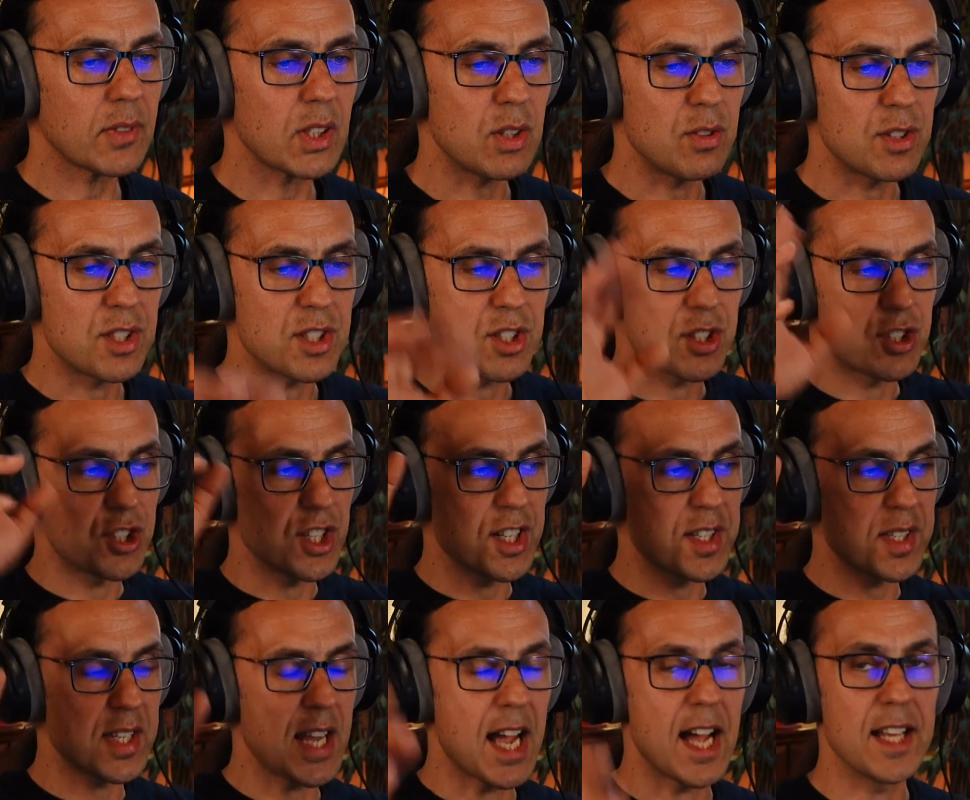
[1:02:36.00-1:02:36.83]
It's
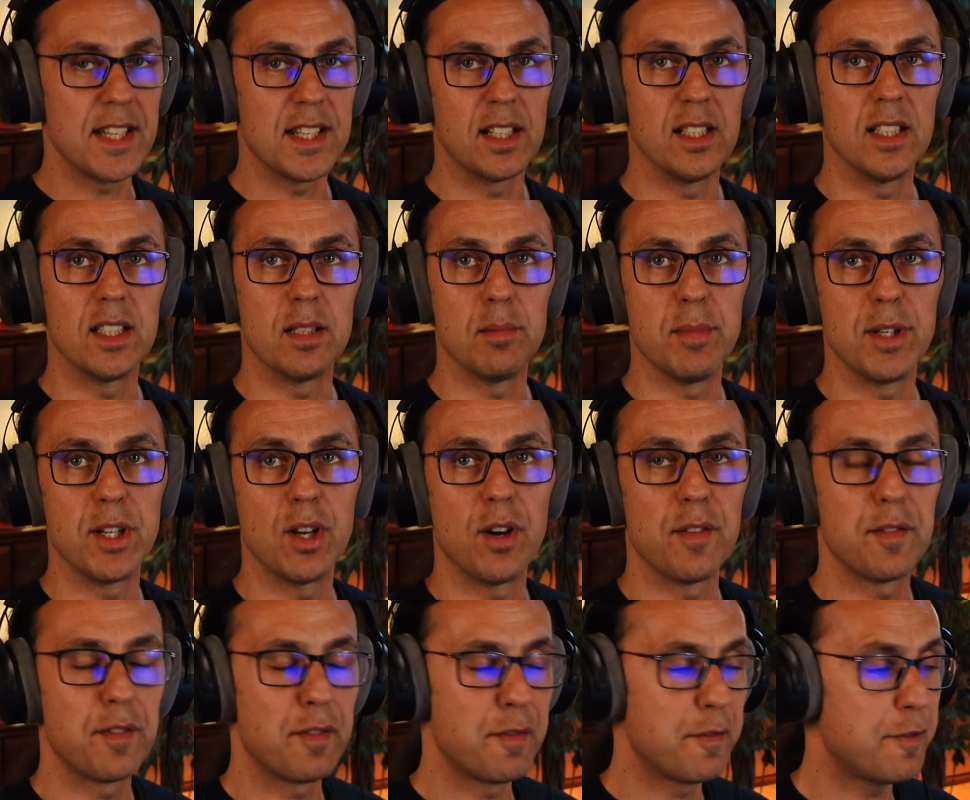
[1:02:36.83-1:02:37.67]
just adding a little bit
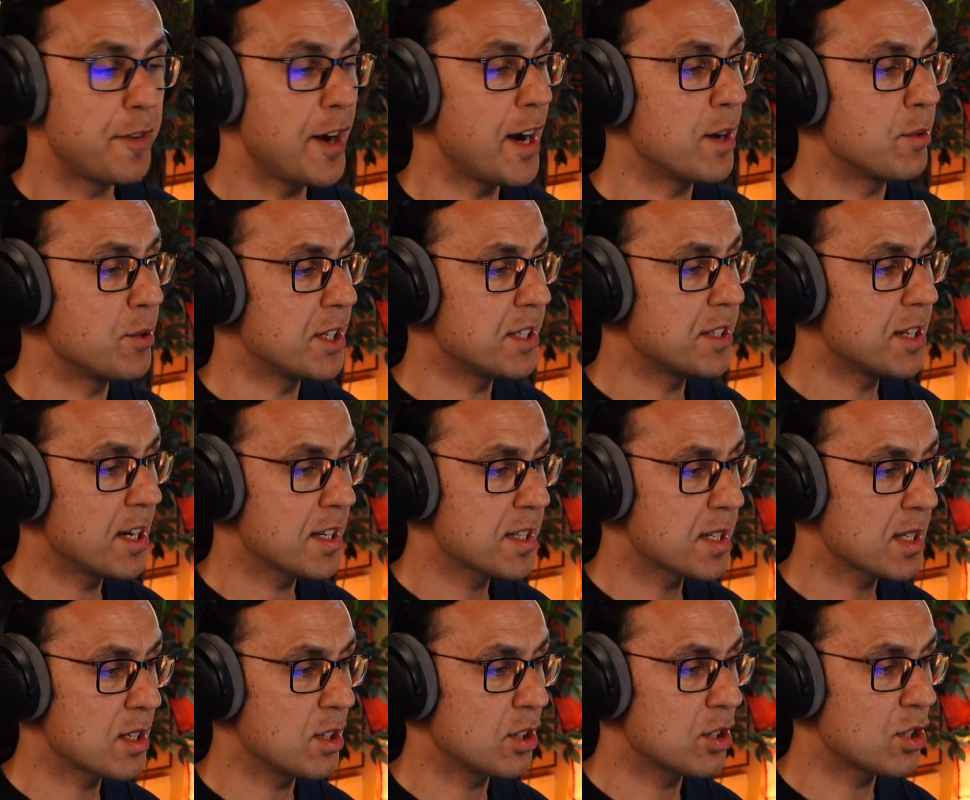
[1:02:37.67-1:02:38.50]
of fairy
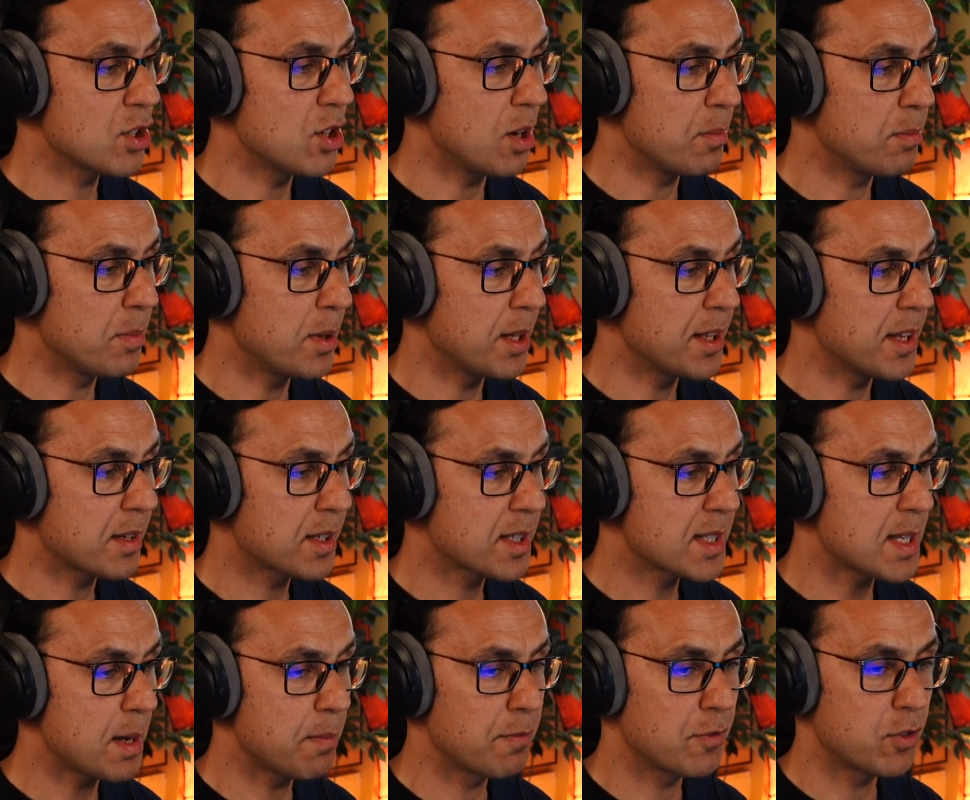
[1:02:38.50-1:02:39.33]
dust on top, but
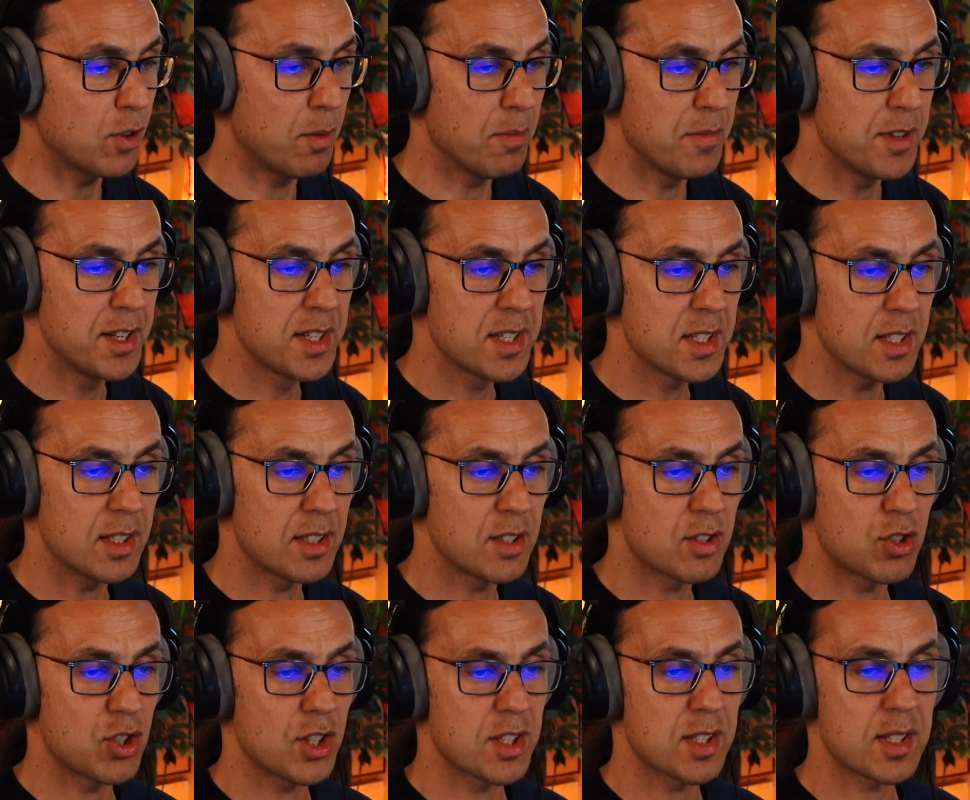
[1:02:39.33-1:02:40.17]
except from this,
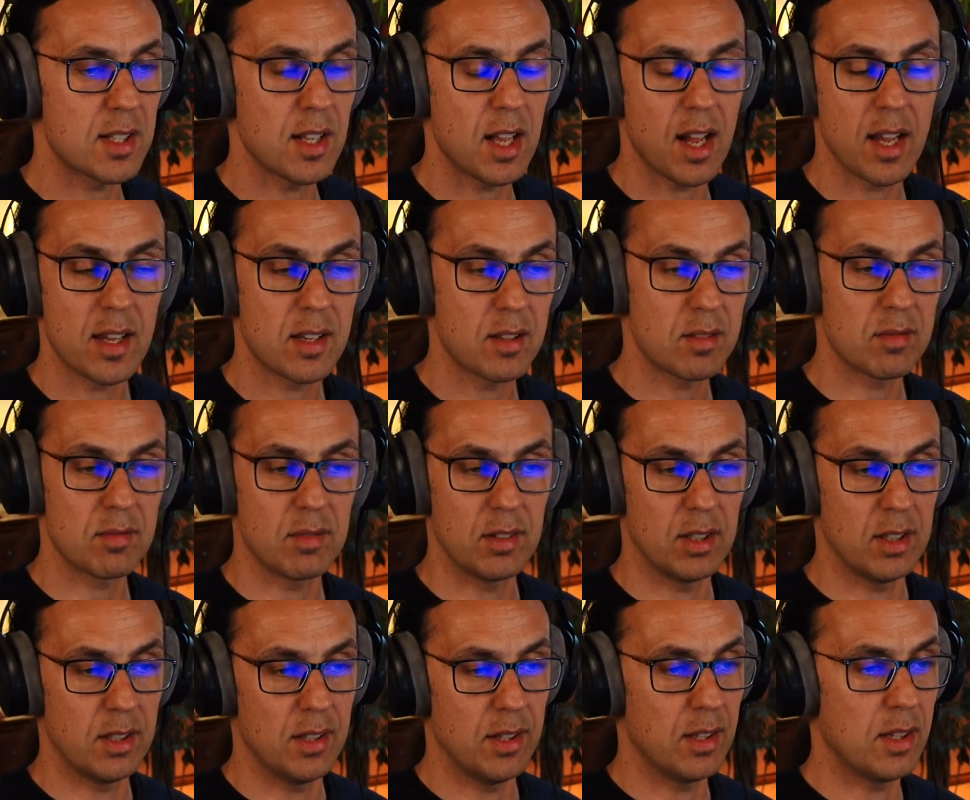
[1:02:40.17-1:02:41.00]
it's just like
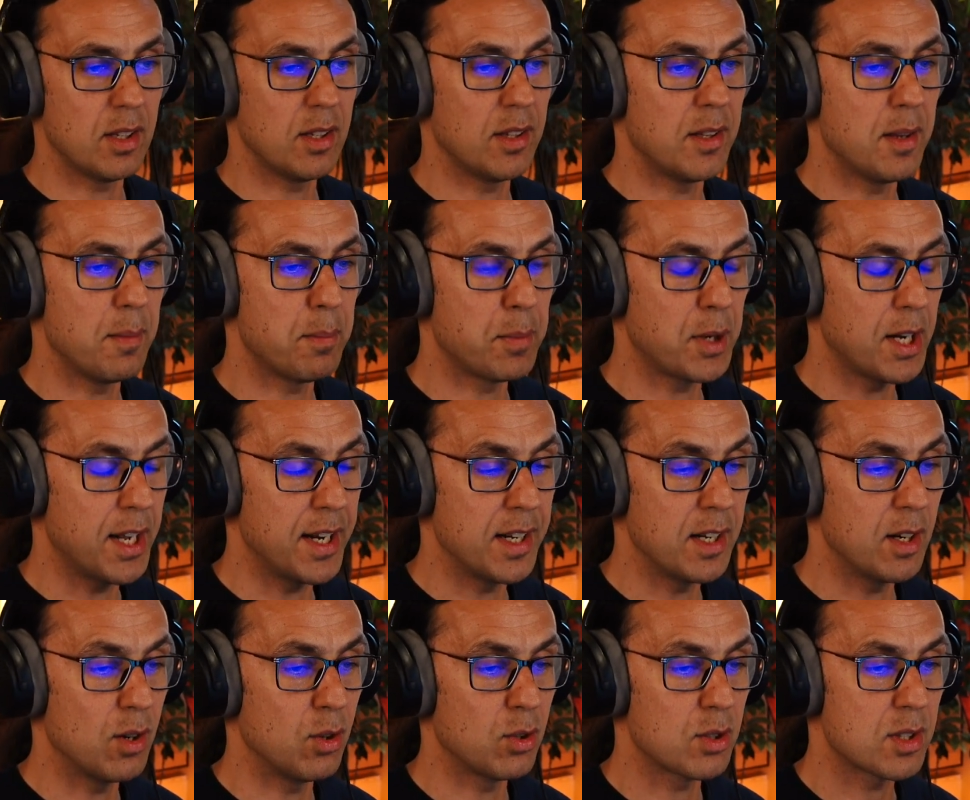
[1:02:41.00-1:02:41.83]
a
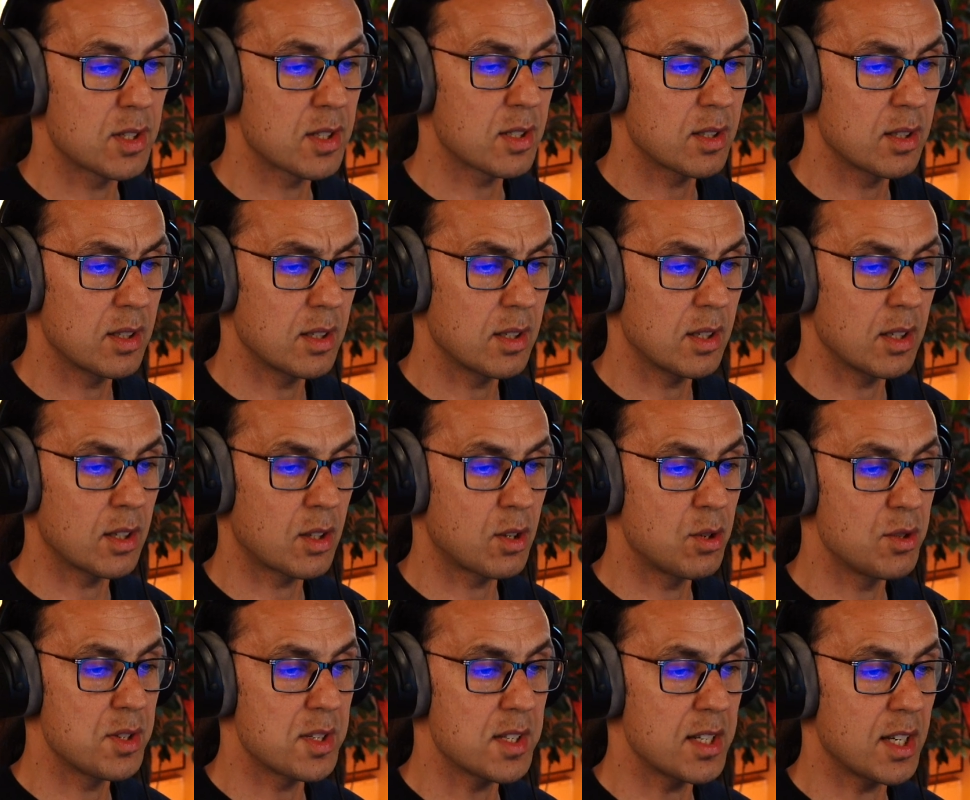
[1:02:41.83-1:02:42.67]
plain old
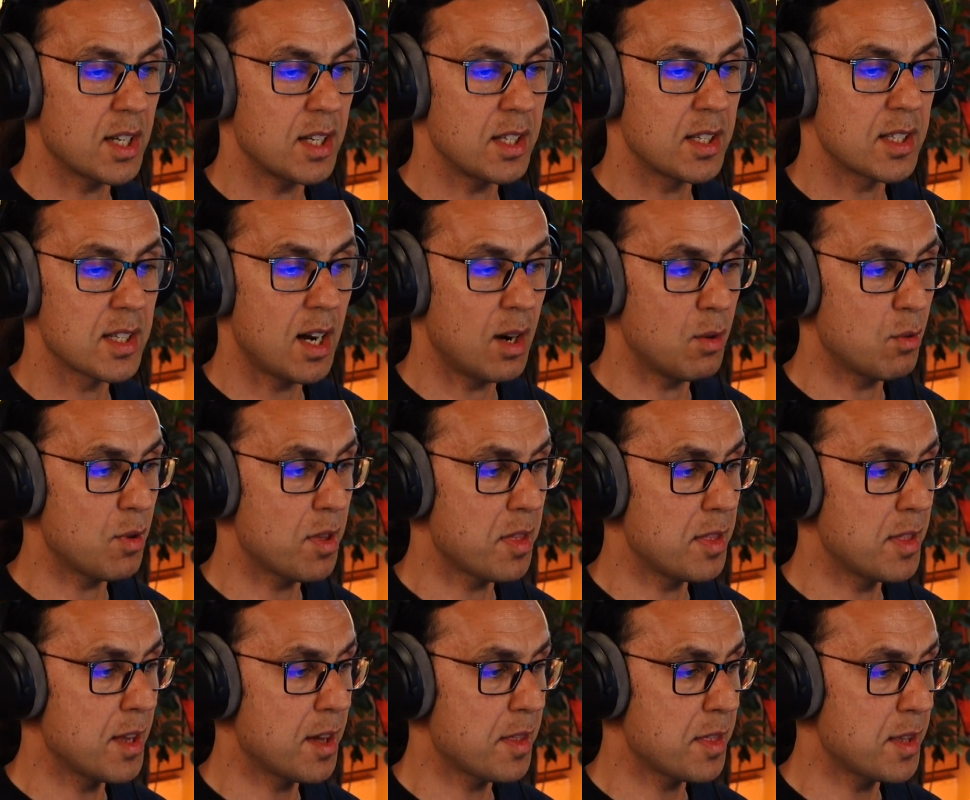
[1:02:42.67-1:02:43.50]
acoustic guitar
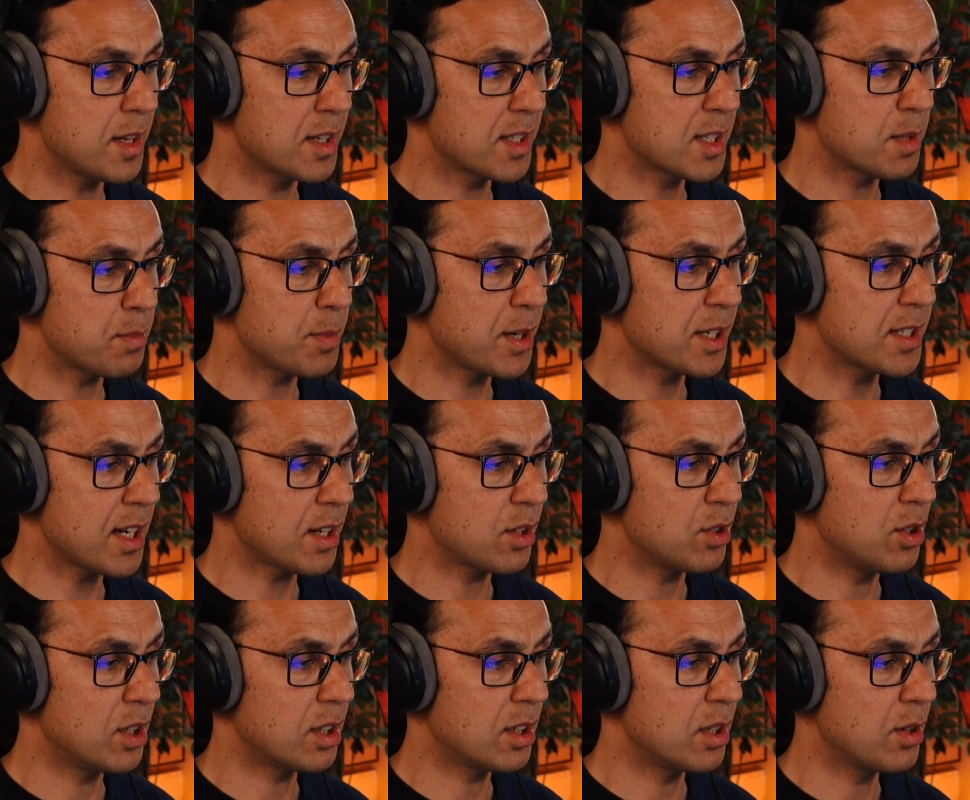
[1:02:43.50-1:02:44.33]
with nothing
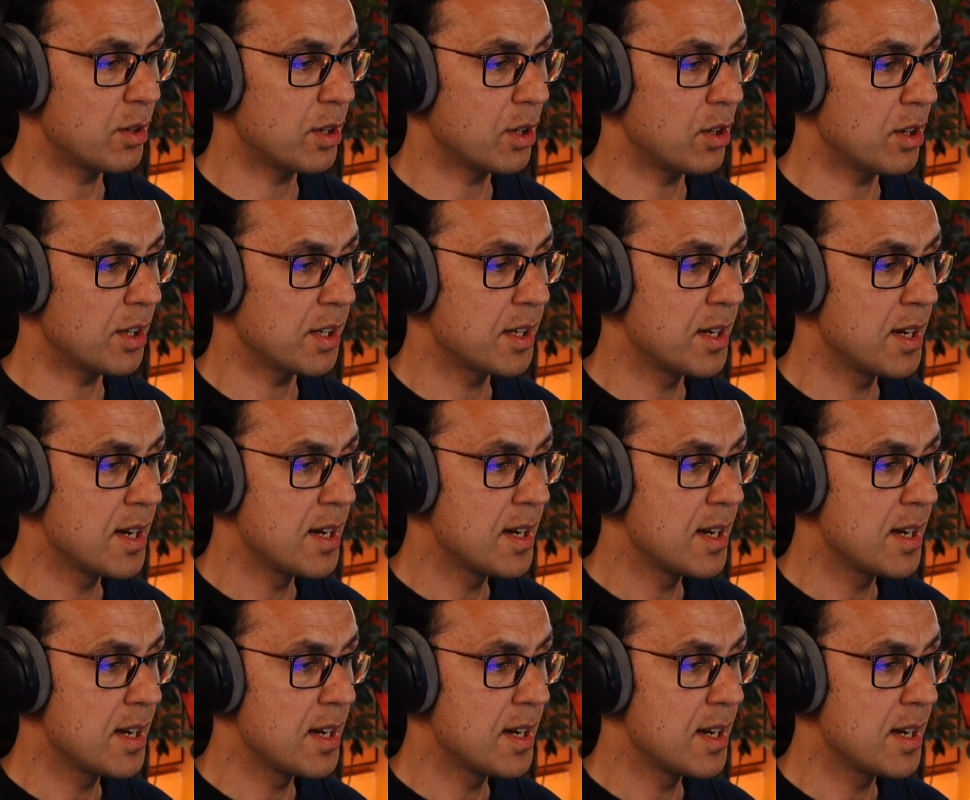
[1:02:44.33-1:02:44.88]
spectacular going on.